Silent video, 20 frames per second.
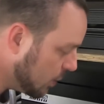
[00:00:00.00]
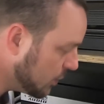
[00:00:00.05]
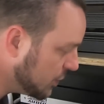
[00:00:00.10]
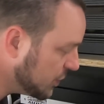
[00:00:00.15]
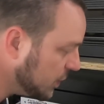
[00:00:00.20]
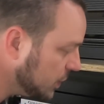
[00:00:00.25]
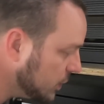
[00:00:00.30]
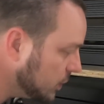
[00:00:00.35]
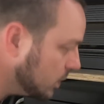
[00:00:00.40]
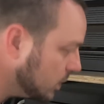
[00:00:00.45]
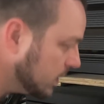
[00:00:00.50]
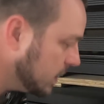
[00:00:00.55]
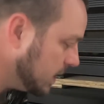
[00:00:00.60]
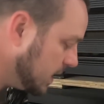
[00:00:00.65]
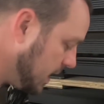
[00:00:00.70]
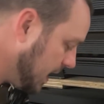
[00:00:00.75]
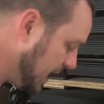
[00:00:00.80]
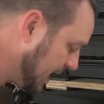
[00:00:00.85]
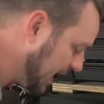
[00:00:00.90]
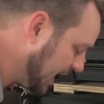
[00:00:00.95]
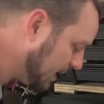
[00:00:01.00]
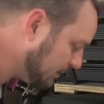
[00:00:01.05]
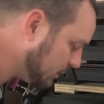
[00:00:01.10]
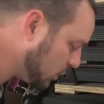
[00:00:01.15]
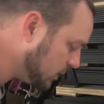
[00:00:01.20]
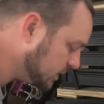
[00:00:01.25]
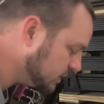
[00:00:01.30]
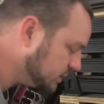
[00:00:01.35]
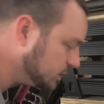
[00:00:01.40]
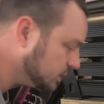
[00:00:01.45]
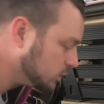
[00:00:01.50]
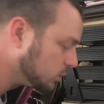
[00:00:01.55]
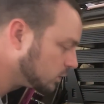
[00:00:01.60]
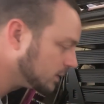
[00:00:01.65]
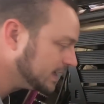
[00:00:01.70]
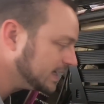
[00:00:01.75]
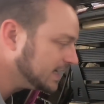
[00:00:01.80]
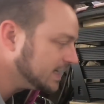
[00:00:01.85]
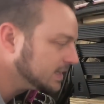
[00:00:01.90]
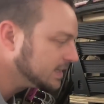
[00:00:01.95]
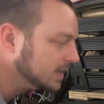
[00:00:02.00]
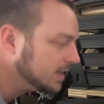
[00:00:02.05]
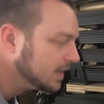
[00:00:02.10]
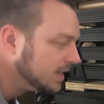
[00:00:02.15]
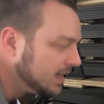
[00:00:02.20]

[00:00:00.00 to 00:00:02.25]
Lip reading: go through and I'm going to read